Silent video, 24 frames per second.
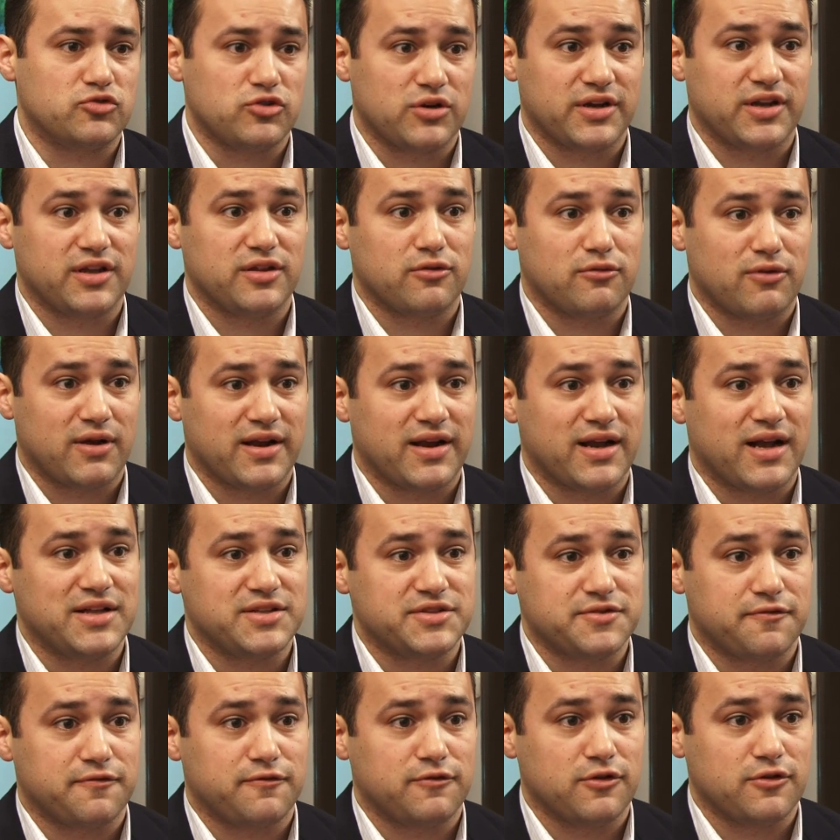drinking the right
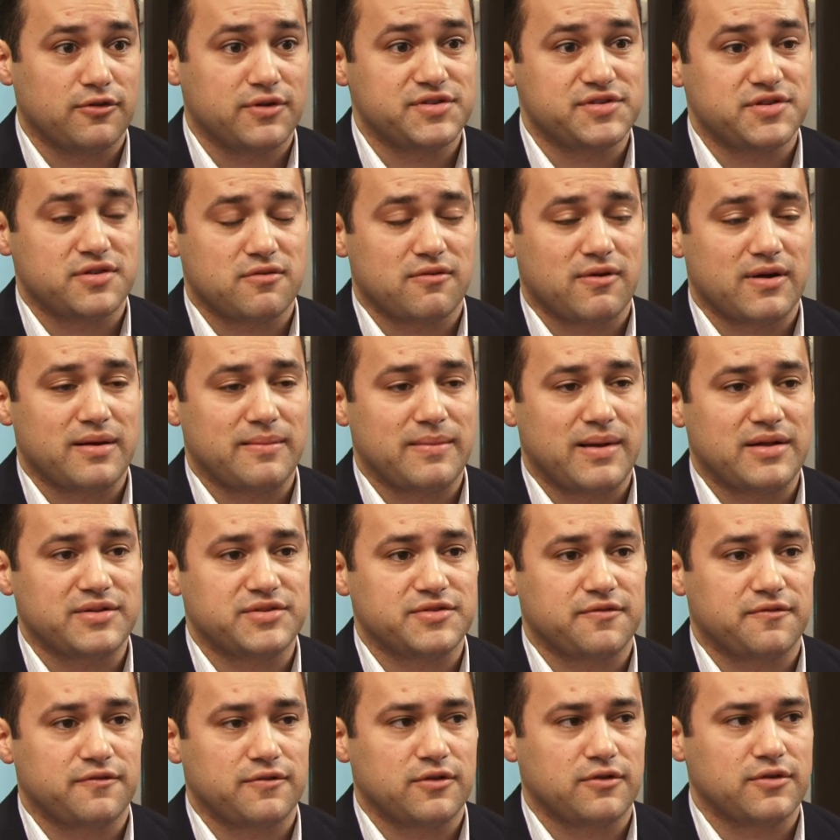kinds of fluids and the right
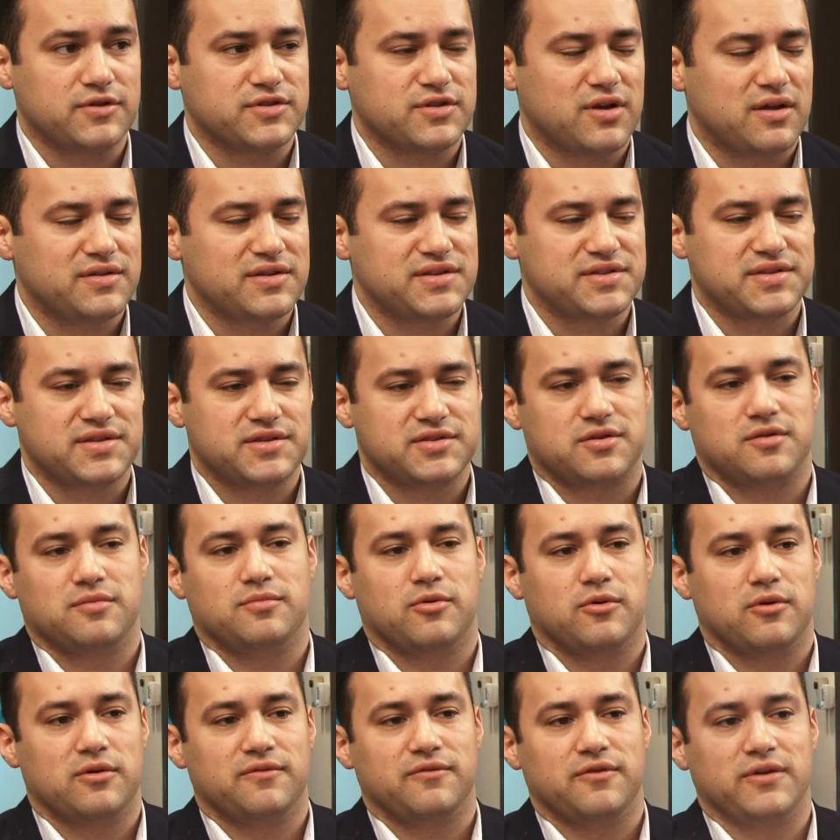amounts of fluids. All these things are
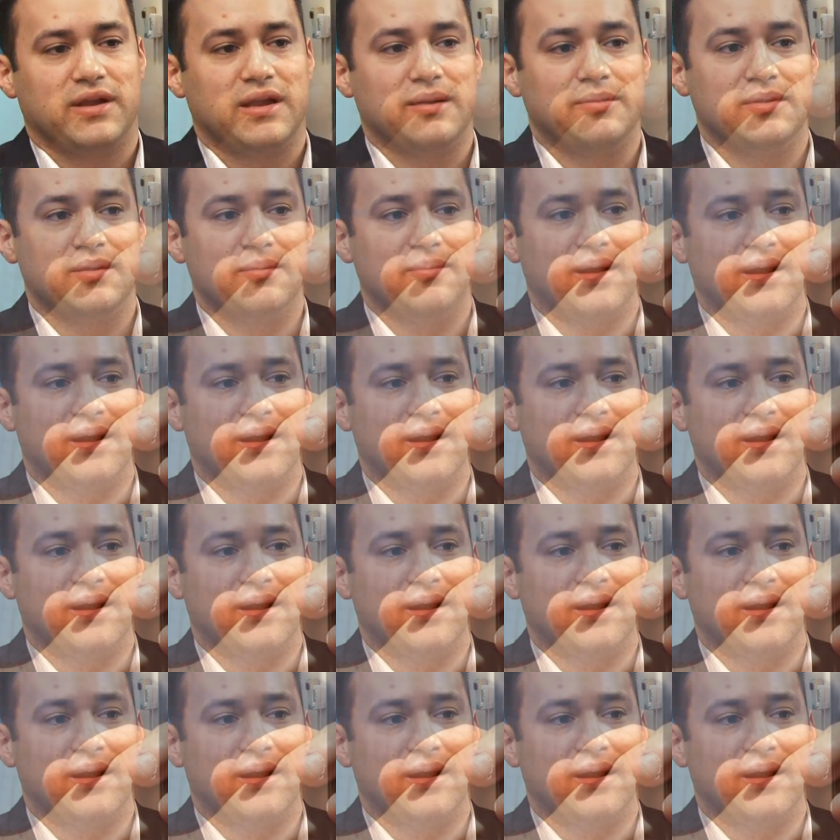important for keeping the